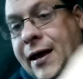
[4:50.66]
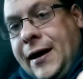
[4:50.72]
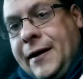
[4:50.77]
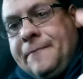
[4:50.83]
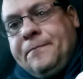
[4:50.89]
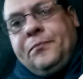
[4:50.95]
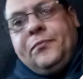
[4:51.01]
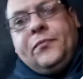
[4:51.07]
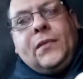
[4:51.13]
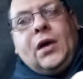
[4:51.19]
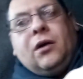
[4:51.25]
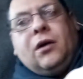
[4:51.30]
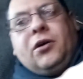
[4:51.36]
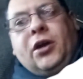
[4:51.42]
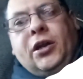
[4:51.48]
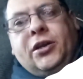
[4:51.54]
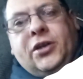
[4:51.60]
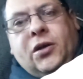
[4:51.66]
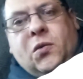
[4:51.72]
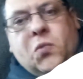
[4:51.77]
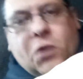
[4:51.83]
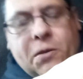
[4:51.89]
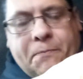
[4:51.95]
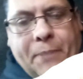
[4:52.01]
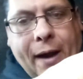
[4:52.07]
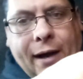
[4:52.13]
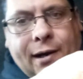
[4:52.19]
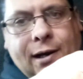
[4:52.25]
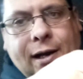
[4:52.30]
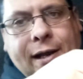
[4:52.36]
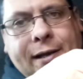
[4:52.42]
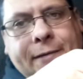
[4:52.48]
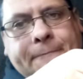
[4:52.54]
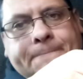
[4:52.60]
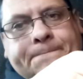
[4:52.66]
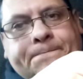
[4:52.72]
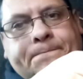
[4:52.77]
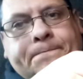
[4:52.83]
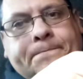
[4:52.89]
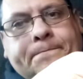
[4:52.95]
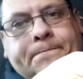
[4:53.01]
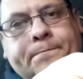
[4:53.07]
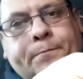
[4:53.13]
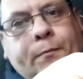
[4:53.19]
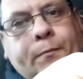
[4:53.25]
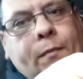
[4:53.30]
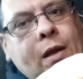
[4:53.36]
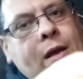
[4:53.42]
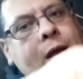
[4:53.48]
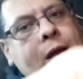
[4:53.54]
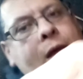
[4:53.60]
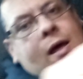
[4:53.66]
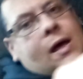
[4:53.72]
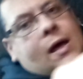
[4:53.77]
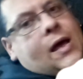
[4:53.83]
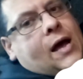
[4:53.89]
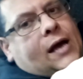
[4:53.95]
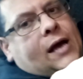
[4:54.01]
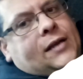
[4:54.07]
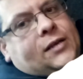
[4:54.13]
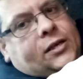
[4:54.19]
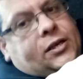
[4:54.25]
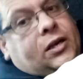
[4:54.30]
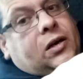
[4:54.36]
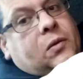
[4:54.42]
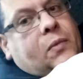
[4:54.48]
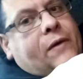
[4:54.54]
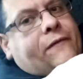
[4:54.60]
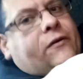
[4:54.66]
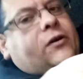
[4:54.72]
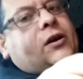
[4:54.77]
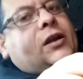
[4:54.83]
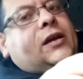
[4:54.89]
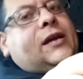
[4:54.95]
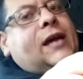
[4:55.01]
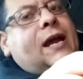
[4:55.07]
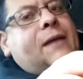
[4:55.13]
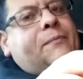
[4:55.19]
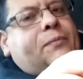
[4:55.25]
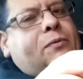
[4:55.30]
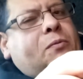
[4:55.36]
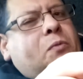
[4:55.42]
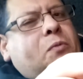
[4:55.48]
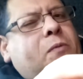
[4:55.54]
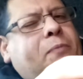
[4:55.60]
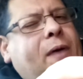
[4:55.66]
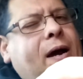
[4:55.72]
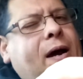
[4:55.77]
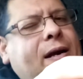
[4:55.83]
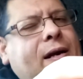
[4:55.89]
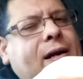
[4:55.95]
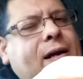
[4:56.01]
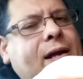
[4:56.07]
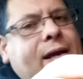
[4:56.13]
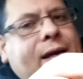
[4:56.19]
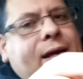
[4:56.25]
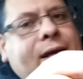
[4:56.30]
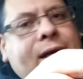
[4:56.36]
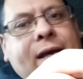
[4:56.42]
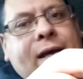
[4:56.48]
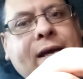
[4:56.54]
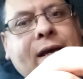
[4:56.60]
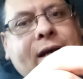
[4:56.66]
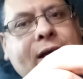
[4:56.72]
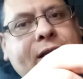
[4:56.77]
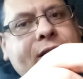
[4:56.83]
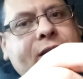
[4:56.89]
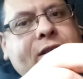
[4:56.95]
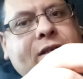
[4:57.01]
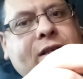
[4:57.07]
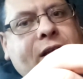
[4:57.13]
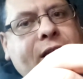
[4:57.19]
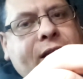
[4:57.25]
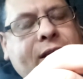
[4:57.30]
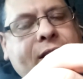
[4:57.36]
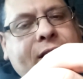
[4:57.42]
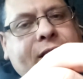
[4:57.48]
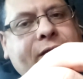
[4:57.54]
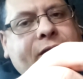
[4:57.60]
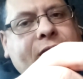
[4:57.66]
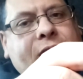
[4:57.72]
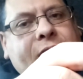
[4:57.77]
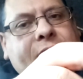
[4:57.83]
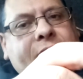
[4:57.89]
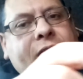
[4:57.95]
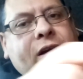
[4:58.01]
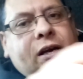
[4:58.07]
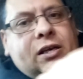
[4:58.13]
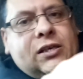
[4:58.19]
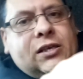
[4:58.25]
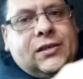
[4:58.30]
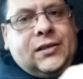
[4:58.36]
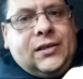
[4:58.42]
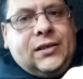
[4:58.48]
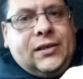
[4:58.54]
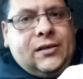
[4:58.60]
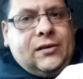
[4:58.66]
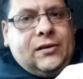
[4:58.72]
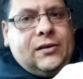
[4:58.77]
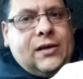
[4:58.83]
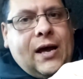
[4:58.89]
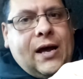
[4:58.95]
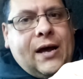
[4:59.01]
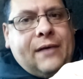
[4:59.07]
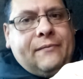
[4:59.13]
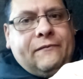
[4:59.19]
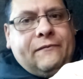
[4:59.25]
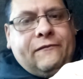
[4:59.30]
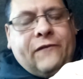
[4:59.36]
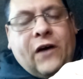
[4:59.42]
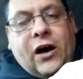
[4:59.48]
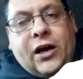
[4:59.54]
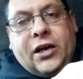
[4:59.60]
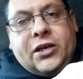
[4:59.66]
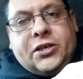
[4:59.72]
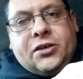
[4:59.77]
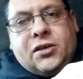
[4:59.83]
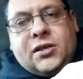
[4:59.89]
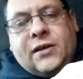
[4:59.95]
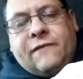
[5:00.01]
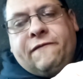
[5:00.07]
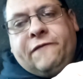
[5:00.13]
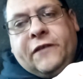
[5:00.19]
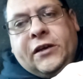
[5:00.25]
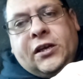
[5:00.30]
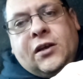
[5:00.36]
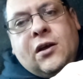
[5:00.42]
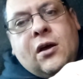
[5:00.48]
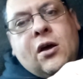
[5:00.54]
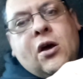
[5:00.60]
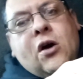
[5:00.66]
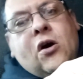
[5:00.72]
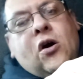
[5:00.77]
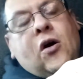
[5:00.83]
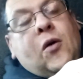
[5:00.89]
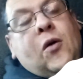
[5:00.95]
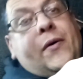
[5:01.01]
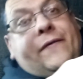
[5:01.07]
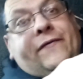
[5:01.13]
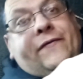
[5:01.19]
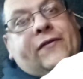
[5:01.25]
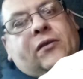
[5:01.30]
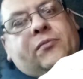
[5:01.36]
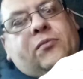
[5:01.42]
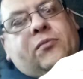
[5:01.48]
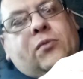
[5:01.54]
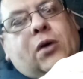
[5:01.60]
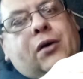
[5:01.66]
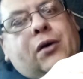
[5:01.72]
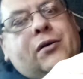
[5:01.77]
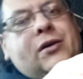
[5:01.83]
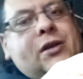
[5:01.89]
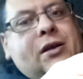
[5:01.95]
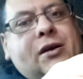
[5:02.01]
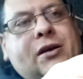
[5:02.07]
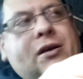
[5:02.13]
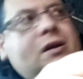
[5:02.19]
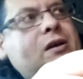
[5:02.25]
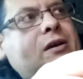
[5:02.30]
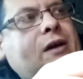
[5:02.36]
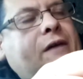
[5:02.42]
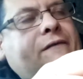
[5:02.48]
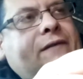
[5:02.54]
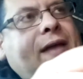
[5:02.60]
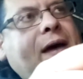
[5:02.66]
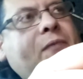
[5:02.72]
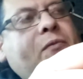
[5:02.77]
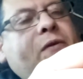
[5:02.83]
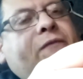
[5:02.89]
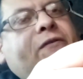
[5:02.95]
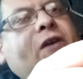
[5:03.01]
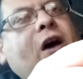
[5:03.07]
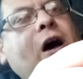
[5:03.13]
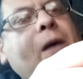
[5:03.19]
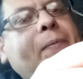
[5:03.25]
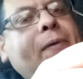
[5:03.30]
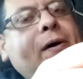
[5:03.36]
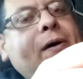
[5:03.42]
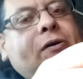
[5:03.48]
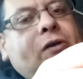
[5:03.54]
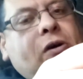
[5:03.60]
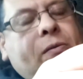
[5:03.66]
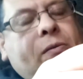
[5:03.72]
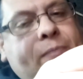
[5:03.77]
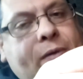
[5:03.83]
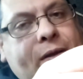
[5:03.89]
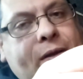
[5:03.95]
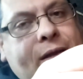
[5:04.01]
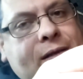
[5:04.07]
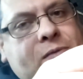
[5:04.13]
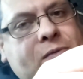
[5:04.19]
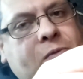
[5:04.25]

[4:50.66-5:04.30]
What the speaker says: then I'm going to do wood paneling, and I don't know whether I'm going to keep the wood paneling and just like give it like a nice varnish or something, or whether I'm going to cover that with carpet or not. But that's